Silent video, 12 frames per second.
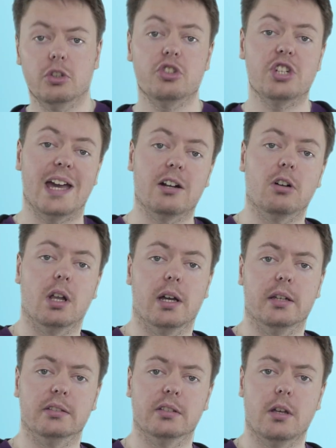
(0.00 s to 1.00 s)
To
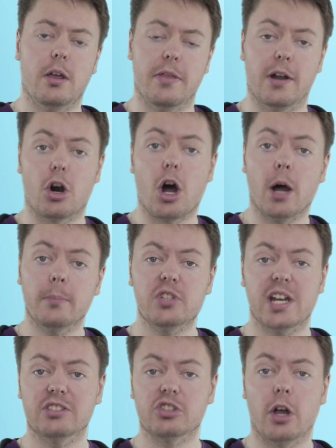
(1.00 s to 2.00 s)
generalize, there are
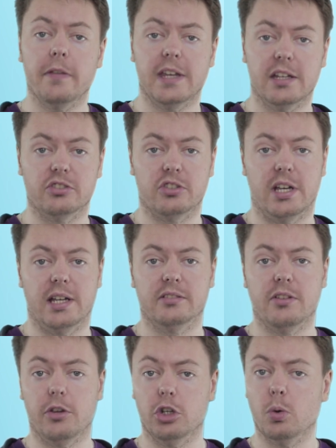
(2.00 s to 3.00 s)
objects on the
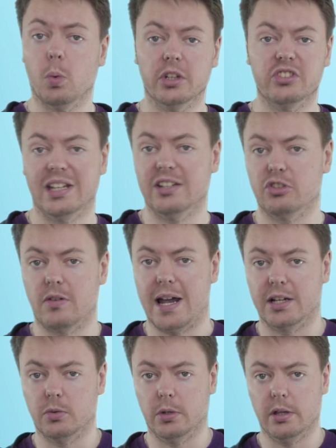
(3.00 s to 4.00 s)
internet that you want to
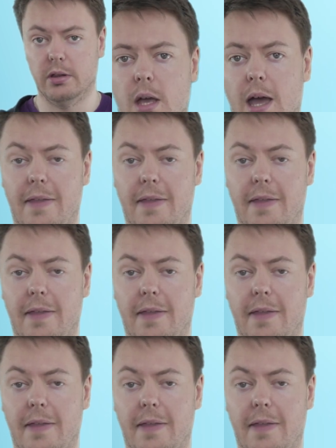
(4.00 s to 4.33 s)
interact with,